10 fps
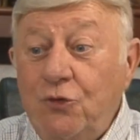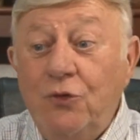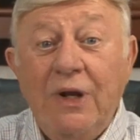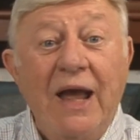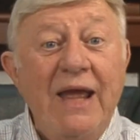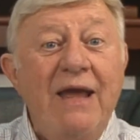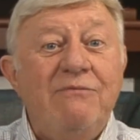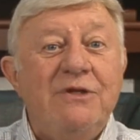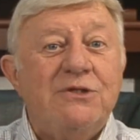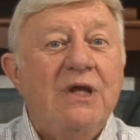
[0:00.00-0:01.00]
You and I
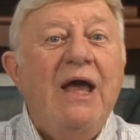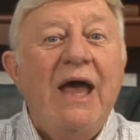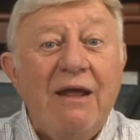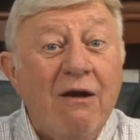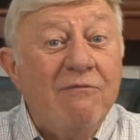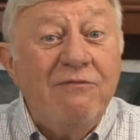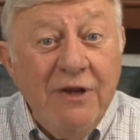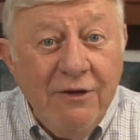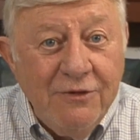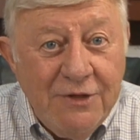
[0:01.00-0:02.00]
have this at our
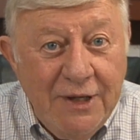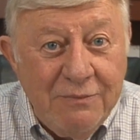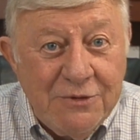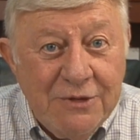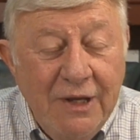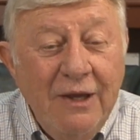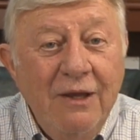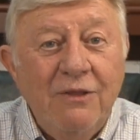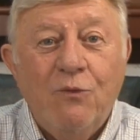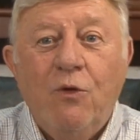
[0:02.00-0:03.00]
fingertips
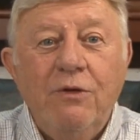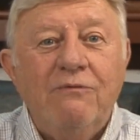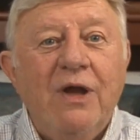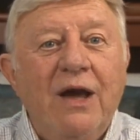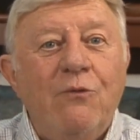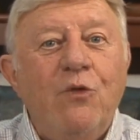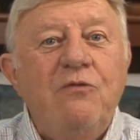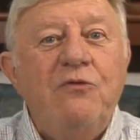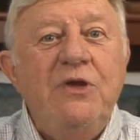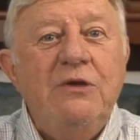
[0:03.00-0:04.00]
the Word of God
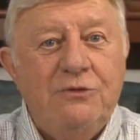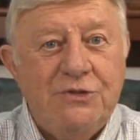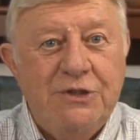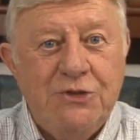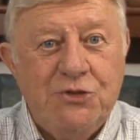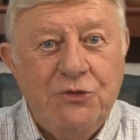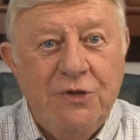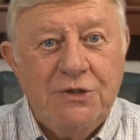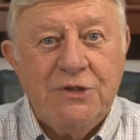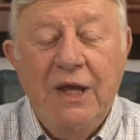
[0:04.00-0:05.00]
reveals this
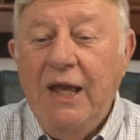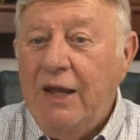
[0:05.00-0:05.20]
to us,